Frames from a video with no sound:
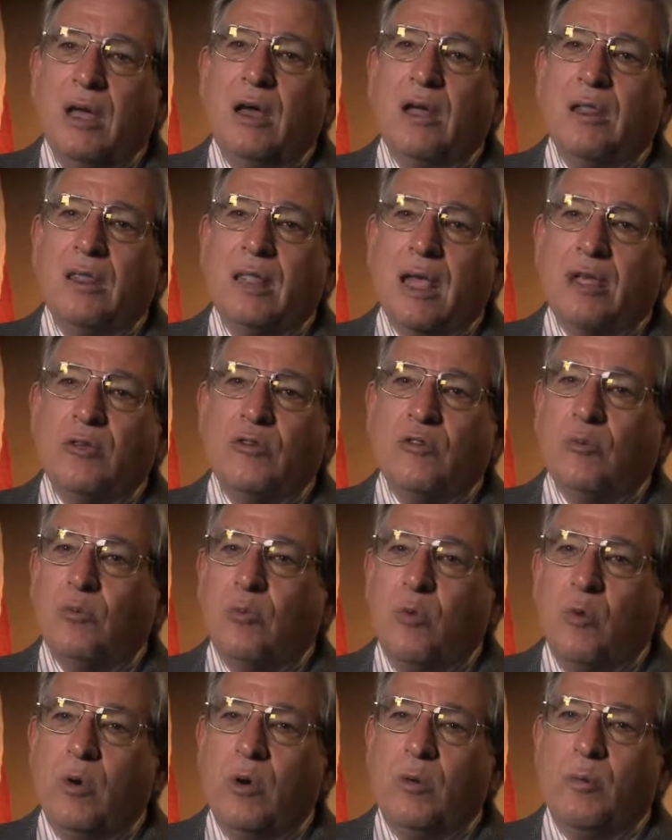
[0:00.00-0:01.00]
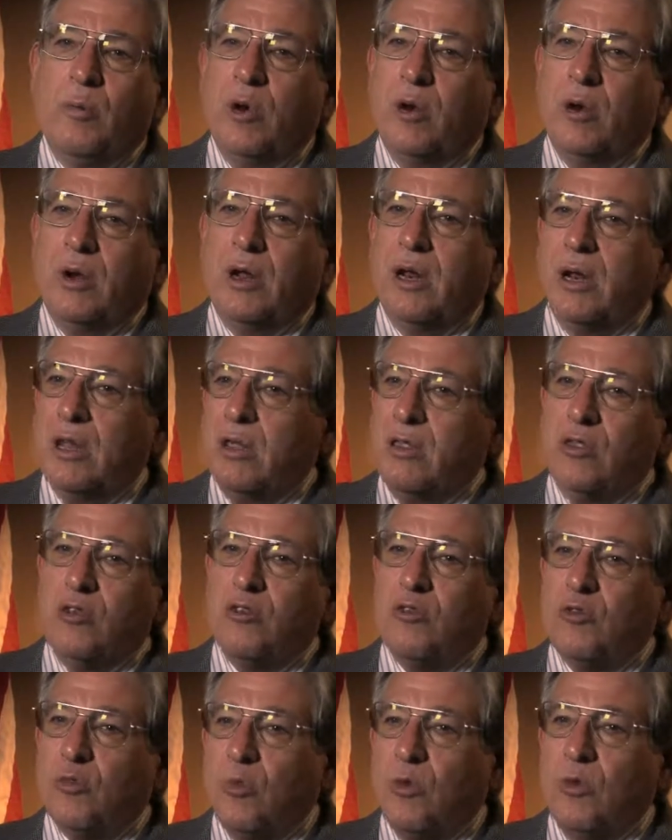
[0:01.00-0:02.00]
a natural born American in
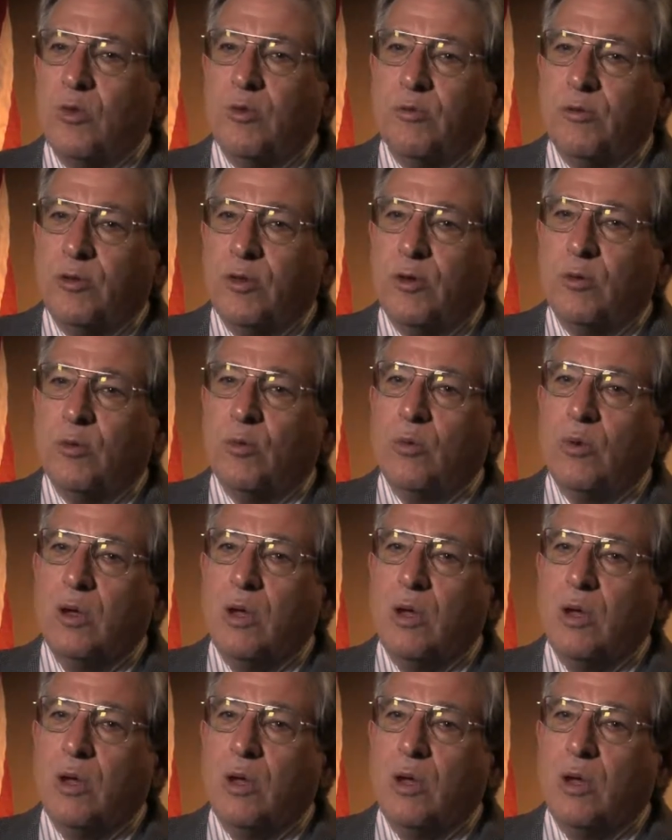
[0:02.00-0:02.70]
this worldview.